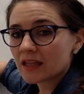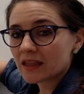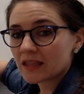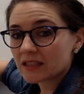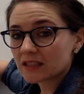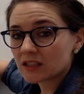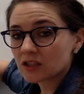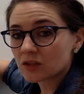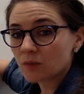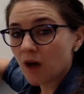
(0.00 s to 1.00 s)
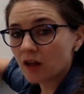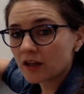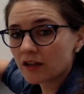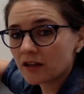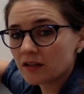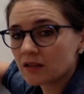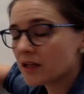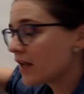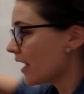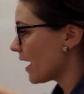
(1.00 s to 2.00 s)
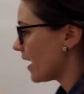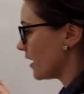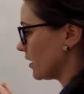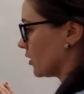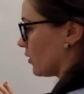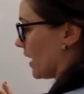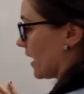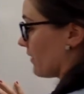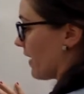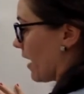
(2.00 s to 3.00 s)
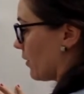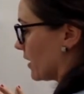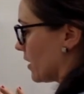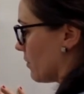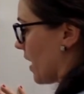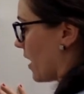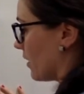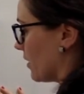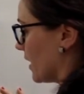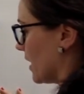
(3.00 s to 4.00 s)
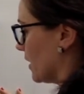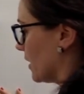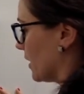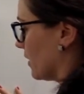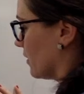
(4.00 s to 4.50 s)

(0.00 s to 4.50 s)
This is smaller. So like if I were to model this,